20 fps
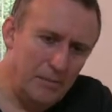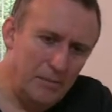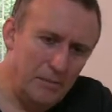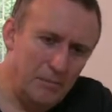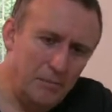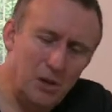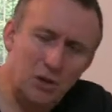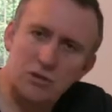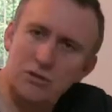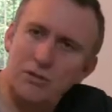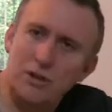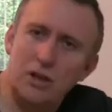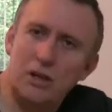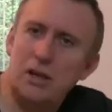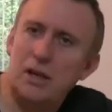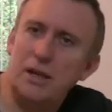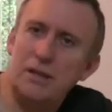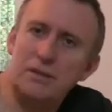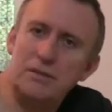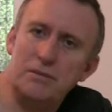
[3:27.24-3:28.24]
Most of our
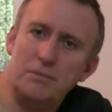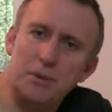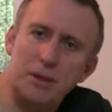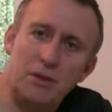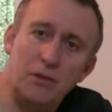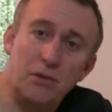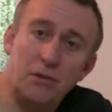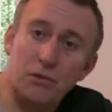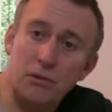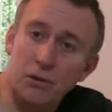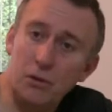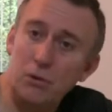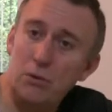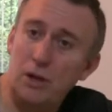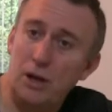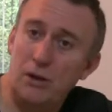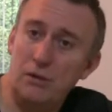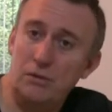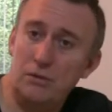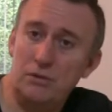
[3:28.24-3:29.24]
clients have been through
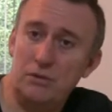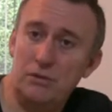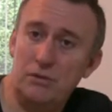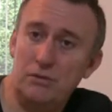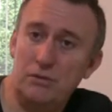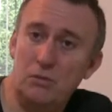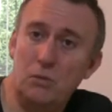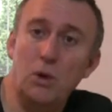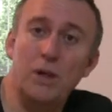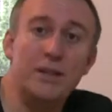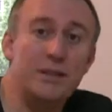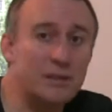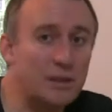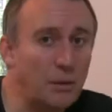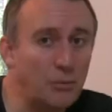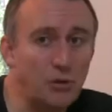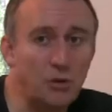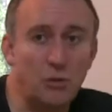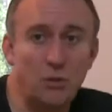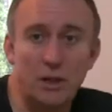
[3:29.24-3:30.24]
those. We
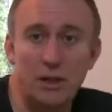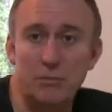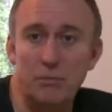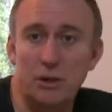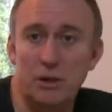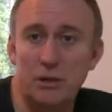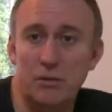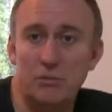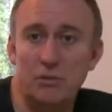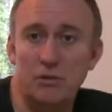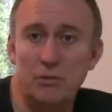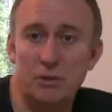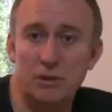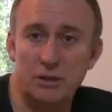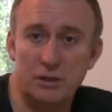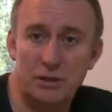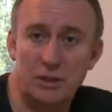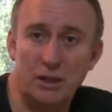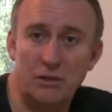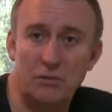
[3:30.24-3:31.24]
subsequently bring them to a
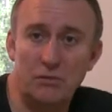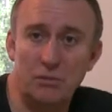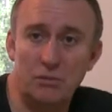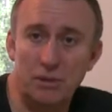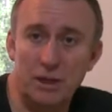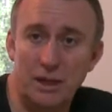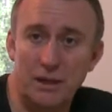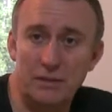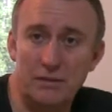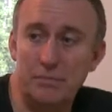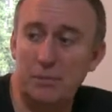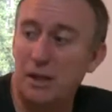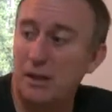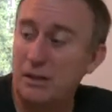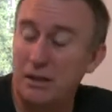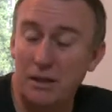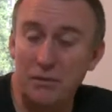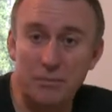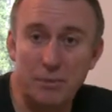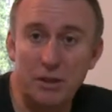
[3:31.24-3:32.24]
successful place, but
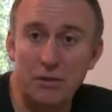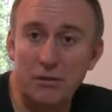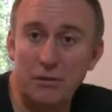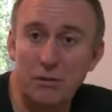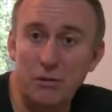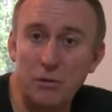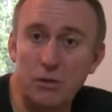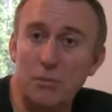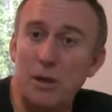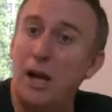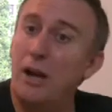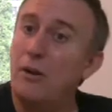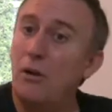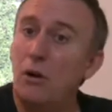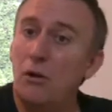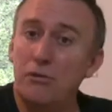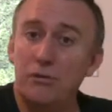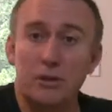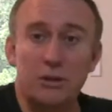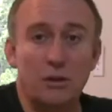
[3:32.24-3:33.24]
they've been through them and
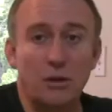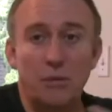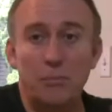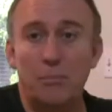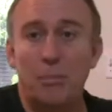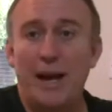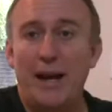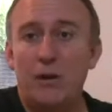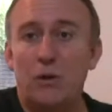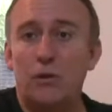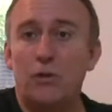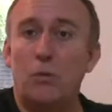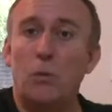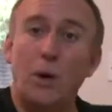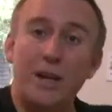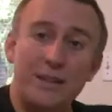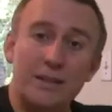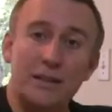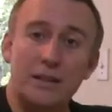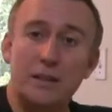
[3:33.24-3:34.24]
often gone back on a
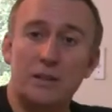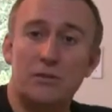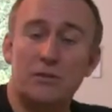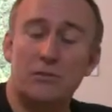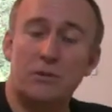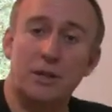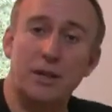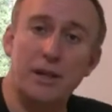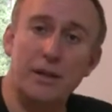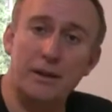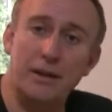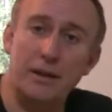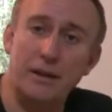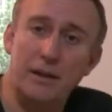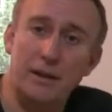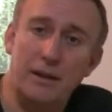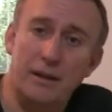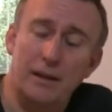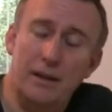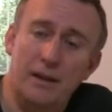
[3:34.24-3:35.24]
waiting list for another.
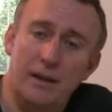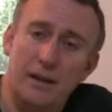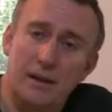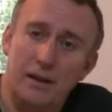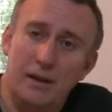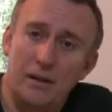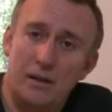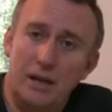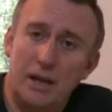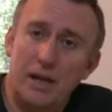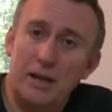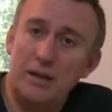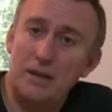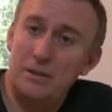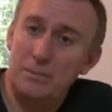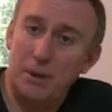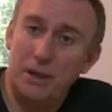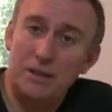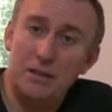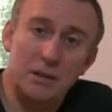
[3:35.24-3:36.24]
And
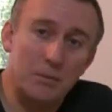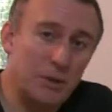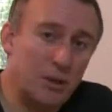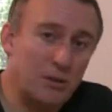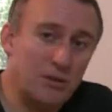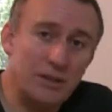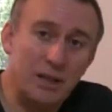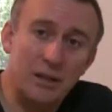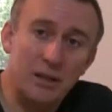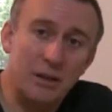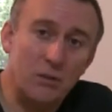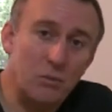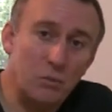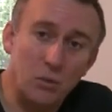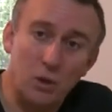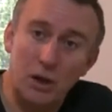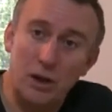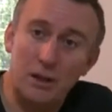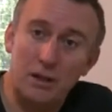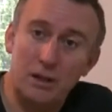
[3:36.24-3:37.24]
it's basically because they don't
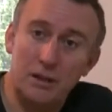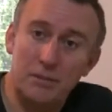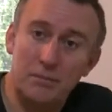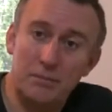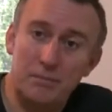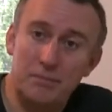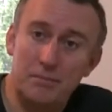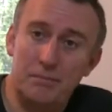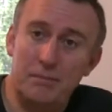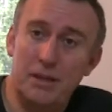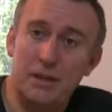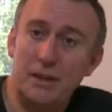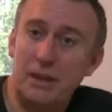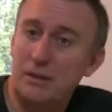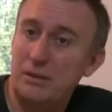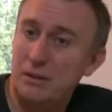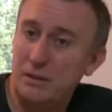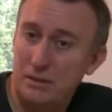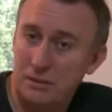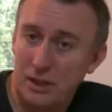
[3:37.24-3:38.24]
work. And
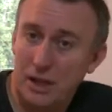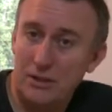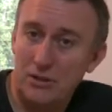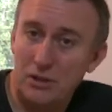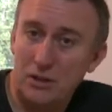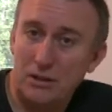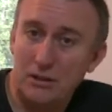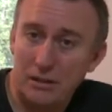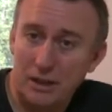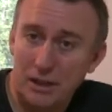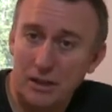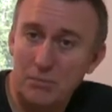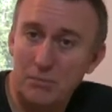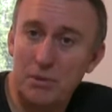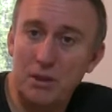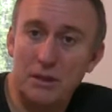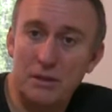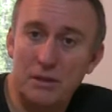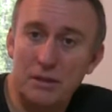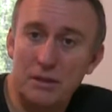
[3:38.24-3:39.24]
that's a tragic thing,
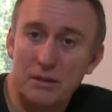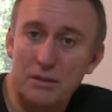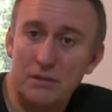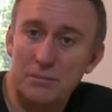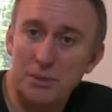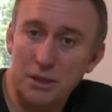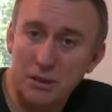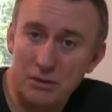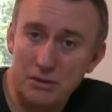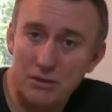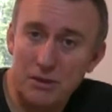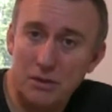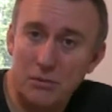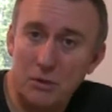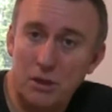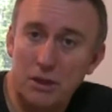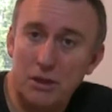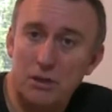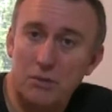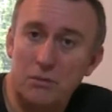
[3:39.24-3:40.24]
but it's because they're
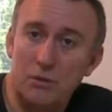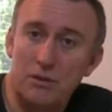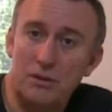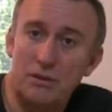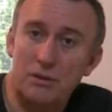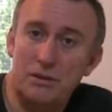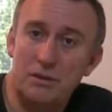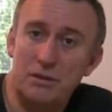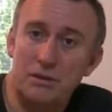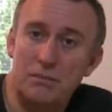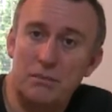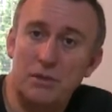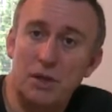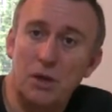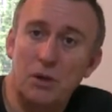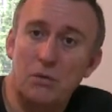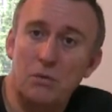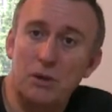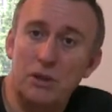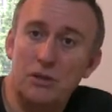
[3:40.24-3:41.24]
working with a system
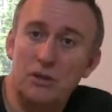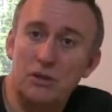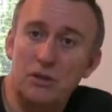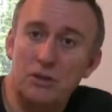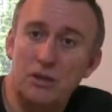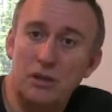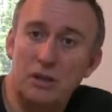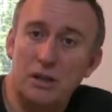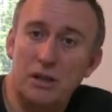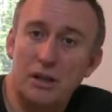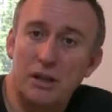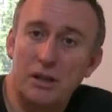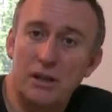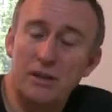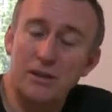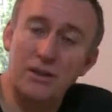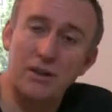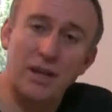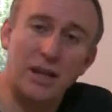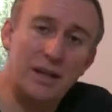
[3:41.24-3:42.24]
which
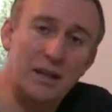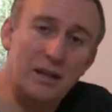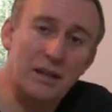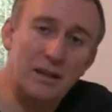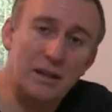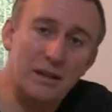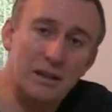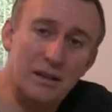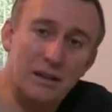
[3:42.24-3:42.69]
they